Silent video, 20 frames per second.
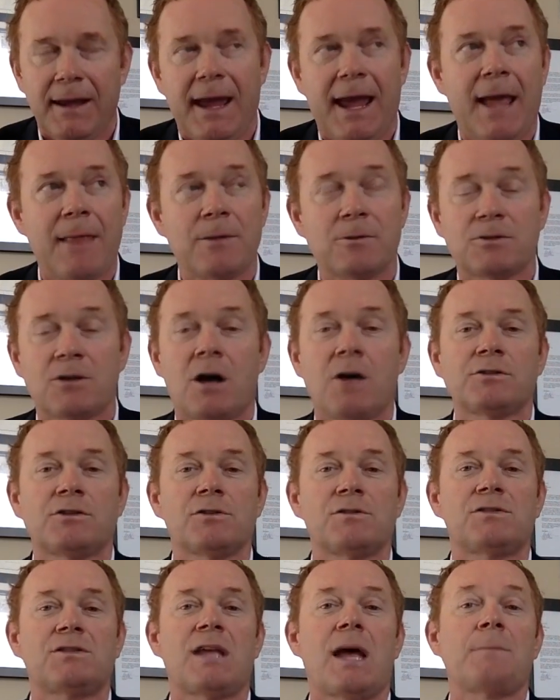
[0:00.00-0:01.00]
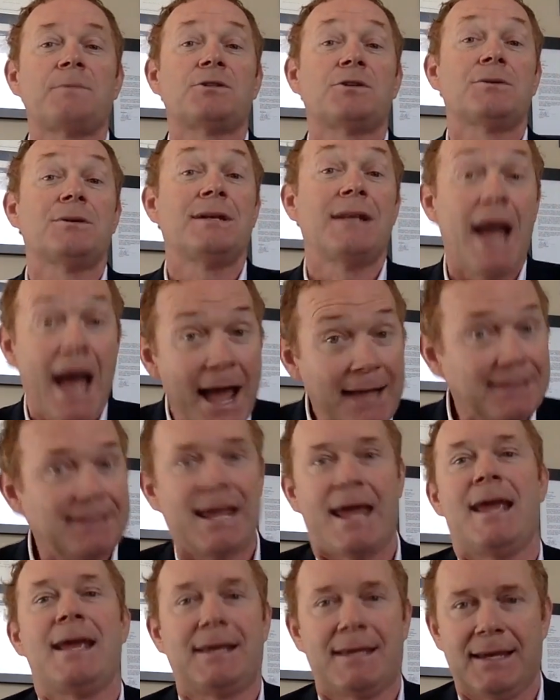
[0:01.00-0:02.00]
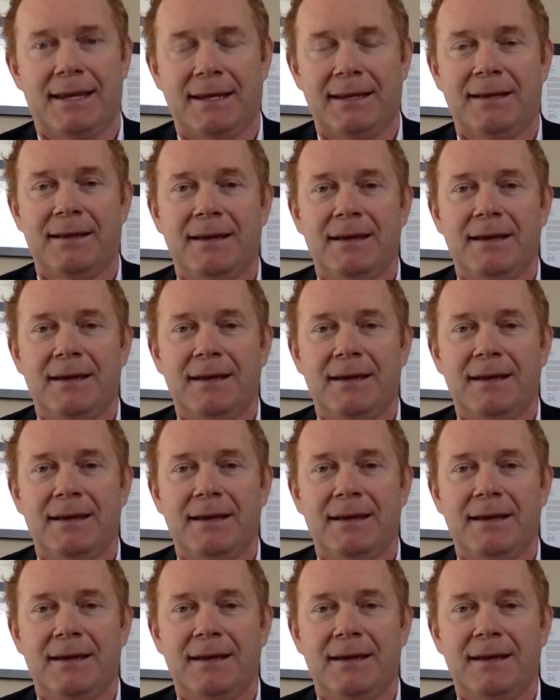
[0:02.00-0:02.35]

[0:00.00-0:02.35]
And there's also steps you're not taking.